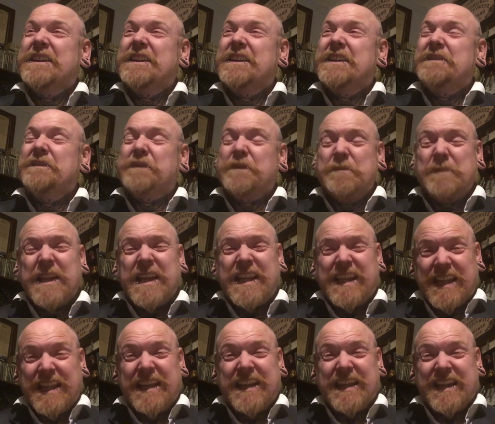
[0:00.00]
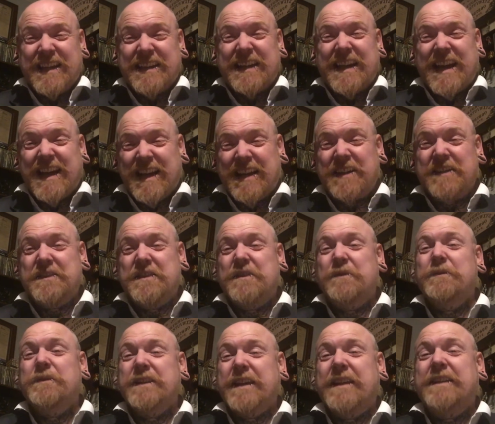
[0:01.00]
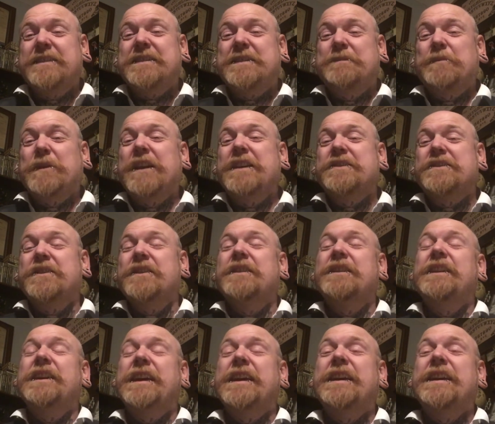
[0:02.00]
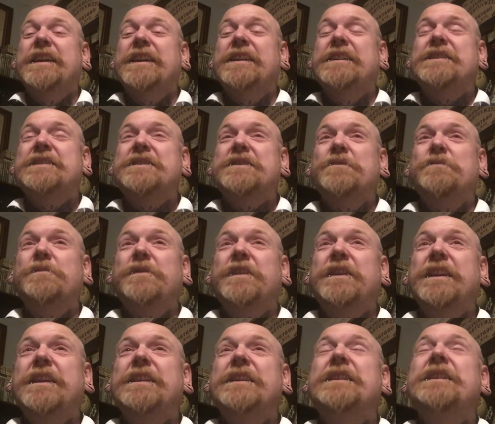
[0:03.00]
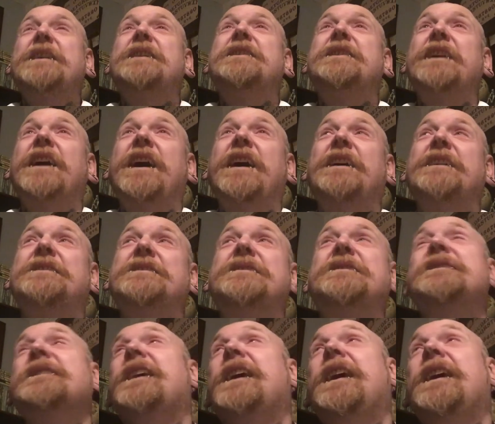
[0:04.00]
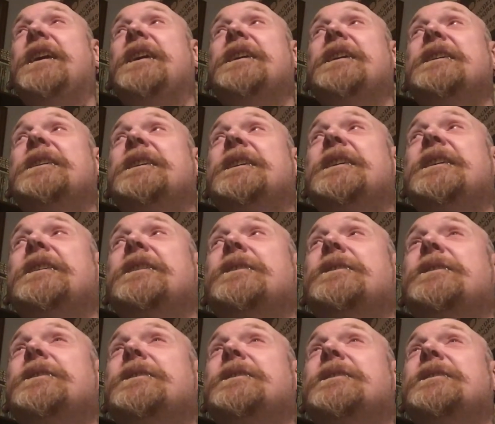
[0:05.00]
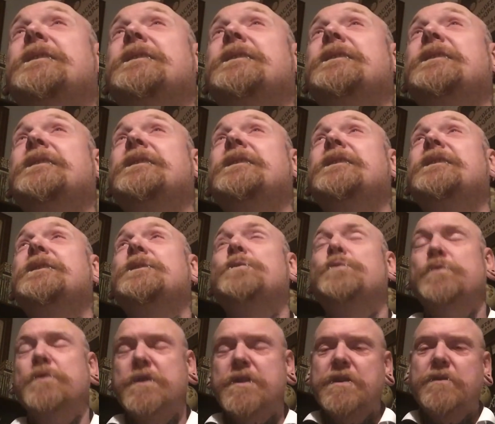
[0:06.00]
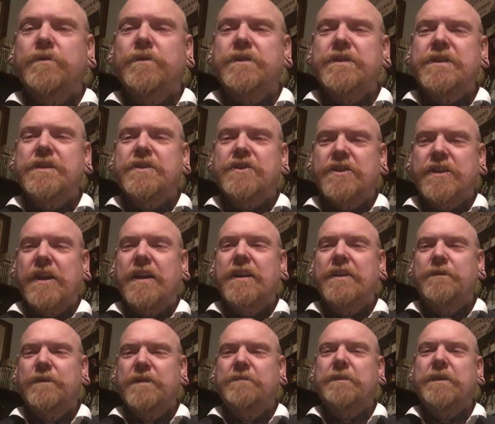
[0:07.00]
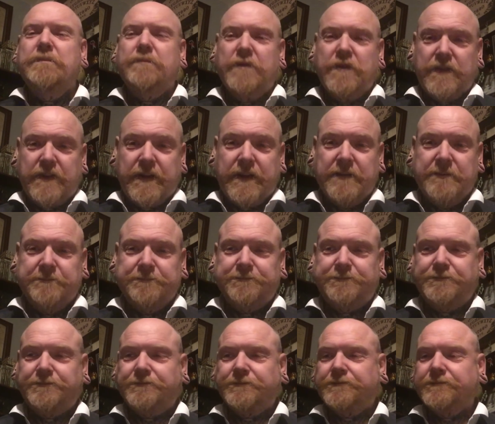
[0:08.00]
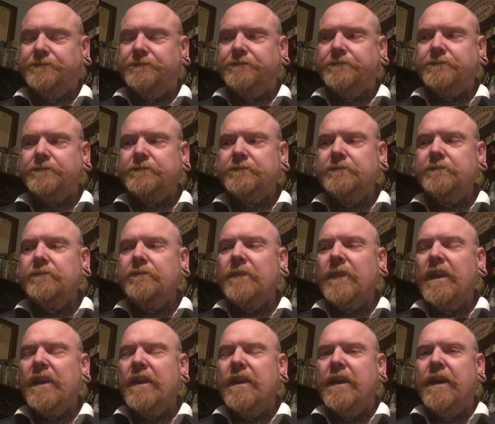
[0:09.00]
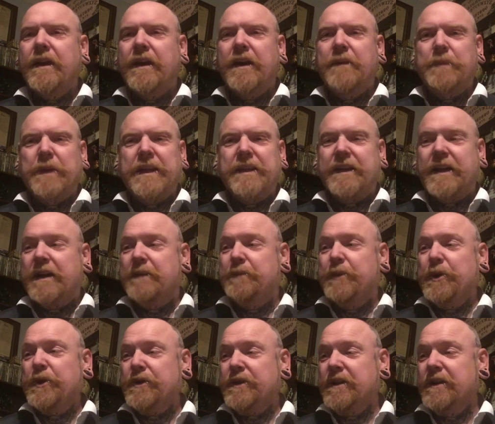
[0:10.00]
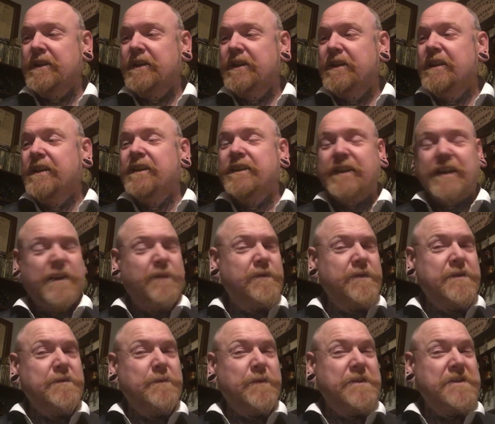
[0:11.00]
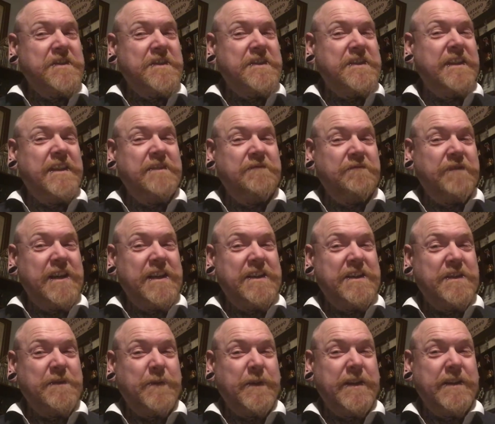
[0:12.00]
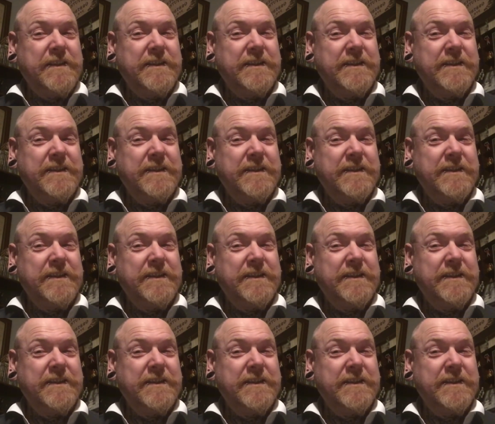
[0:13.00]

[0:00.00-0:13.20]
For me, an actual guilty pleasure is something that I wouldn't want to share with my mother. Be that a book that I wouldn't want to sit and read to her,